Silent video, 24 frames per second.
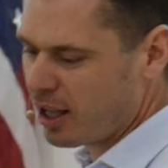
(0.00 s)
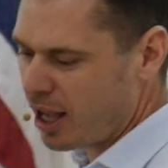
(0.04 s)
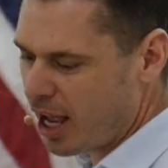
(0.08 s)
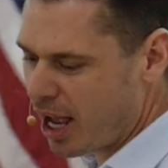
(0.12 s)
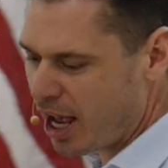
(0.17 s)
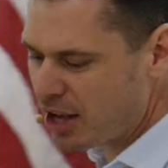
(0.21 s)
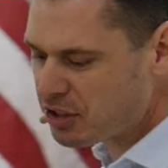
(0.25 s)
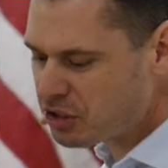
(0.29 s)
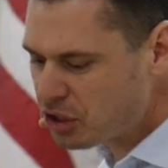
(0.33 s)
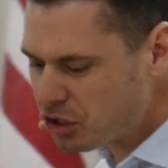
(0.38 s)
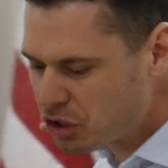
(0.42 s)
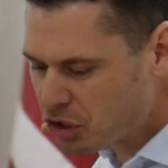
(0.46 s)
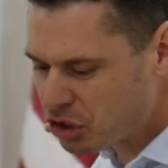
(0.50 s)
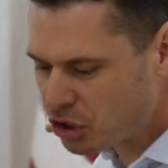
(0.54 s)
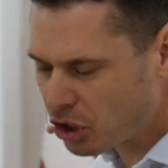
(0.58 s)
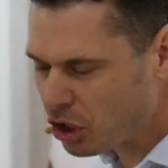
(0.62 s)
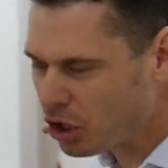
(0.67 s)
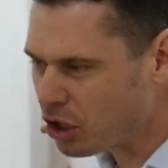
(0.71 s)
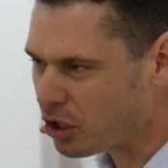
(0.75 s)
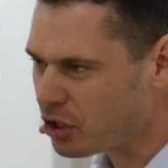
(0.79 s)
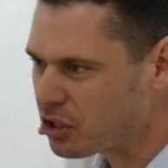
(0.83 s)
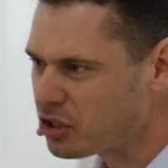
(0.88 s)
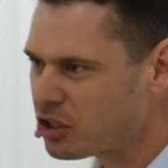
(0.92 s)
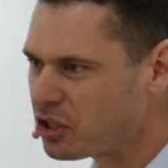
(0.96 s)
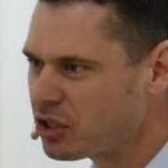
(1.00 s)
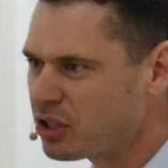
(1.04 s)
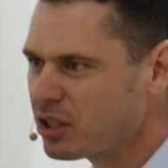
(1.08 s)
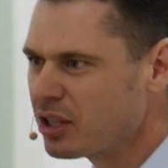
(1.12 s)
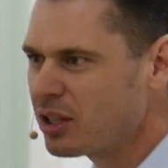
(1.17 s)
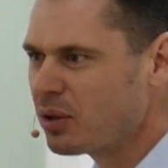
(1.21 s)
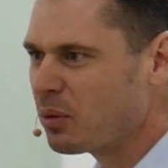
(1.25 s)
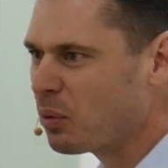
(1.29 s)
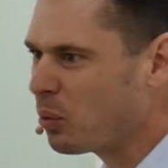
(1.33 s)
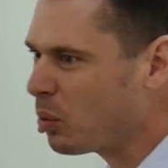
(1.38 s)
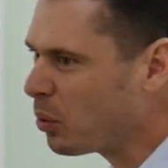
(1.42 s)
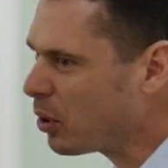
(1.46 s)
As a church,
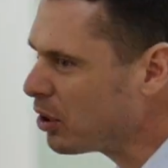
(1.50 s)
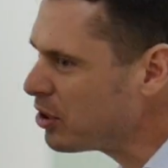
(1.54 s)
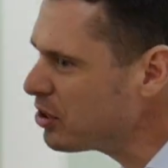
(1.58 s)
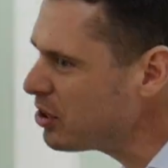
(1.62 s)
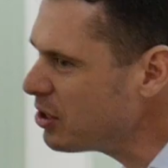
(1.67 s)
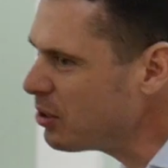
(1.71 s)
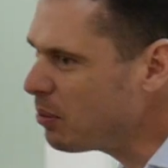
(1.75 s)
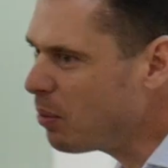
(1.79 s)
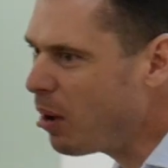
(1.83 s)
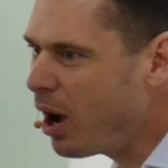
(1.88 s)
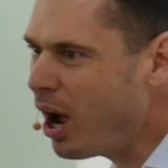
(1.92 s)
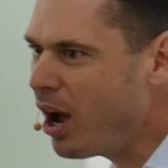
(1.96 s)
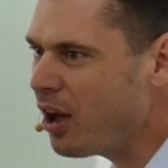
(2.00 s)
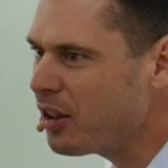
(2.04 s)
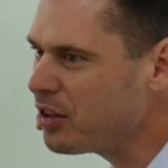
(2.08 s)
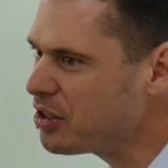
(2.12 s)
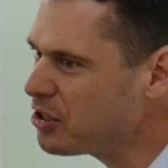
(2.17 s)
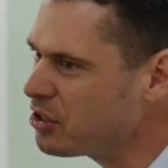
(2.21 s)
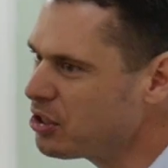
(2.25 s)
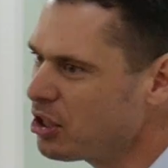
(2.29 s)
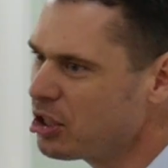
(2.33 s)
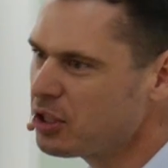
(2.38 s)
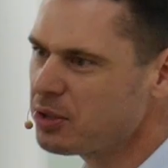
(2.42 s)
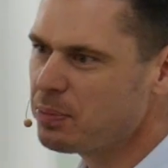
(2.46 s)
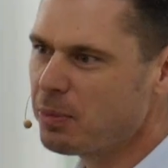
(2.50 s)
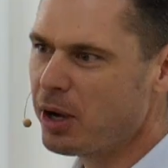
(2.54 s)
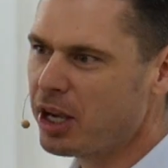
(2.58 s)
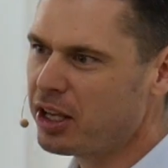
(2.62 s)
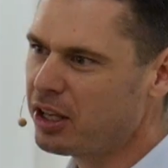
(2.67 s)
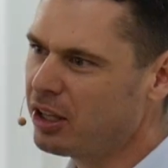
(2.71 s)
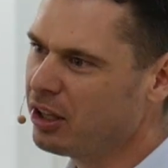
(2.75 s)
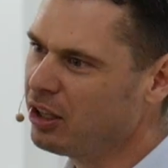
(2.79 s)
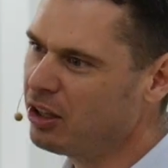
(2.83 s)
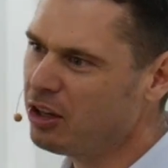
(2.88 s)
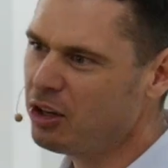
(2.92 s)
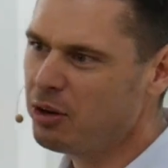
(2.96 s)
once in a while, this church
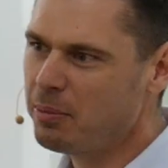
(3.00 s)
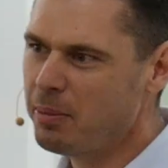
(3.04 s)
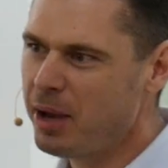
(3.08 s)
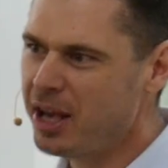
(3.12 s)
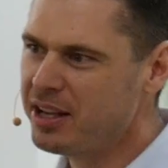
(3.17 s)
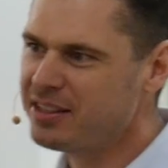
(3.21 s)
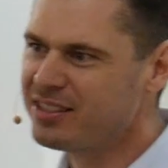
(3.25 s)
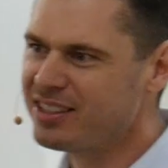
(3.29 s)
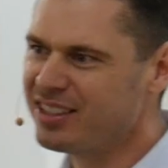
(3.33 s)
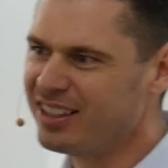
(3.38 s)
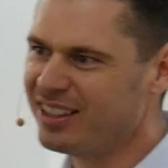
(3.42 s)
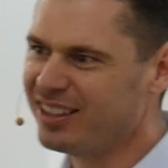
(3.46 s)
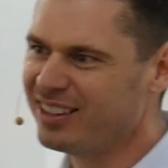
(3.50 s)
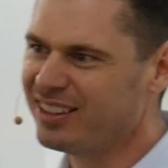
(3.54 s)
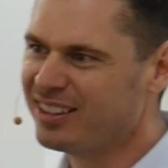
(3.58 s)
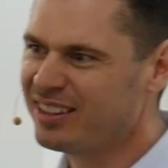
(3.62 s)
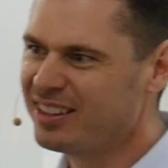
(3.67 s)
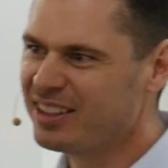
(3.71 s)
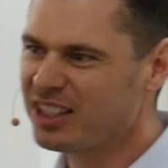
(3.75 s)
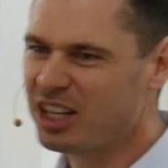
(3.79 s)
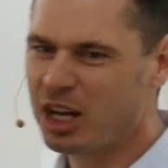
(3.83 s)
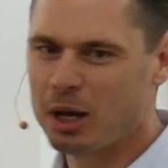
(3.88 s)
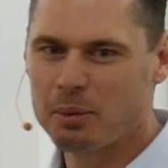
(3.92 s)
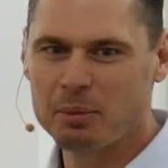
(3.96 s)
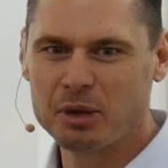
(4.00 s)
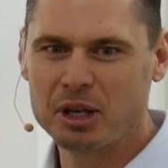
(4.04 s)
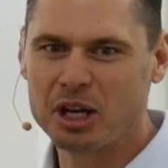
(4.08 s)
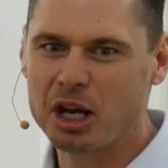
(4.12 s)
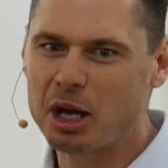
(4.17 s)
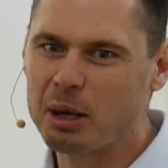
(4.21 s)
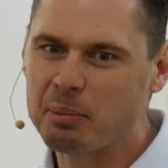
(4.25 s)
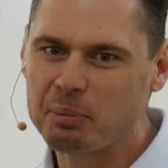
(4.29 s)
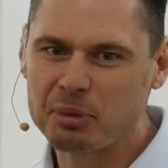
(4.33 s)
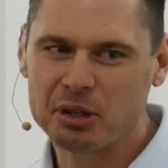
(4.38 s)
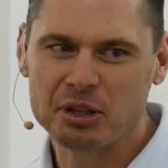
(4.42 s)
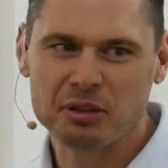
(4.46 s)
might get a little messy coming
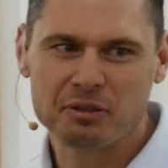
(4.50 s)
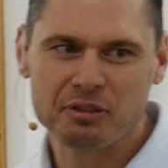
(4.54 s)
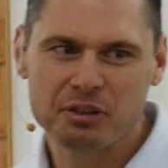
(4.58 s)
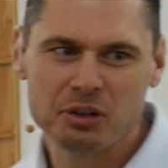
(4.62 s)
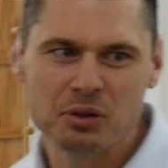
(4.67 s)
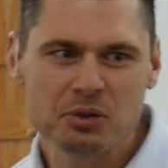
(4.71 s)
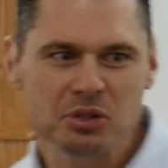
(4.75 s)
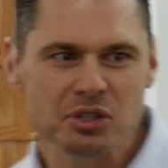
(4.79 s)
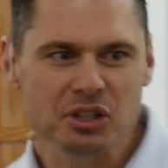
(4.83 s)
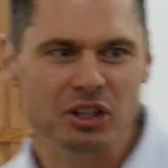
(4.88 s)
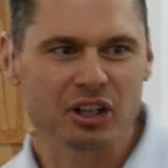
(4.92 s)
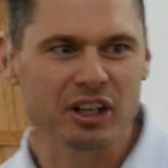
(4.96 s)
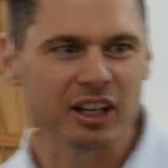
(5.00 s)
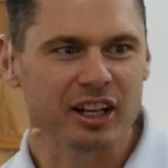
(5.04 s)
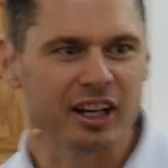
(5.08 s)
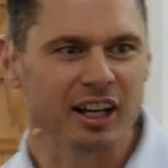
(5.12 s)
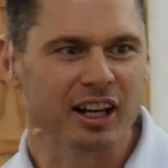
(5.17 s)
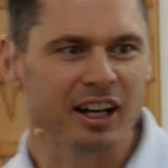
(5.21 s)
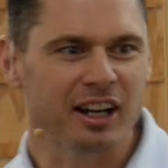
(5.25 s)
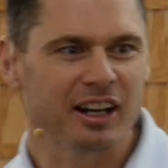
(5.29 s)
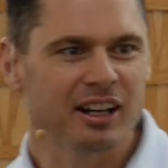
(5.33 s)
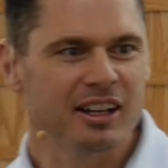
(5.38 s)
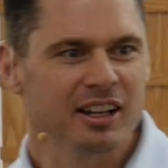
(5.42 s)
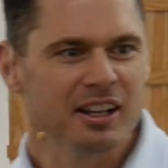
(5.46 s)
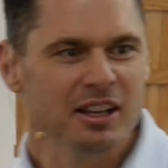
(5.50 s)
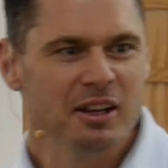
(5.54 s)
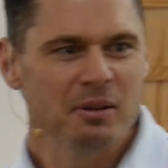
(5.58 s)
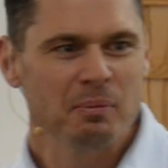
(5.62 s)
up in the future here.